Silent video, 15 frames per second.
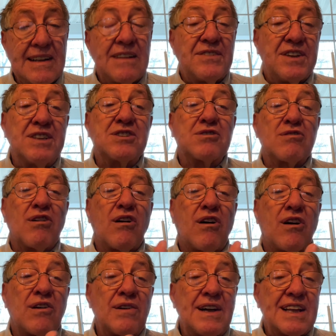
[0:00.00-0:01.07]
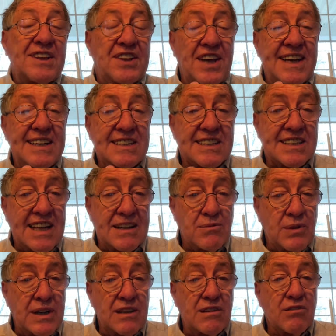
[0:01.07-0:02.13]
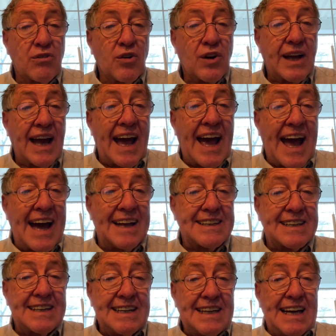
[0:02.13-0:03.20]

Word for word: These are all things that we look at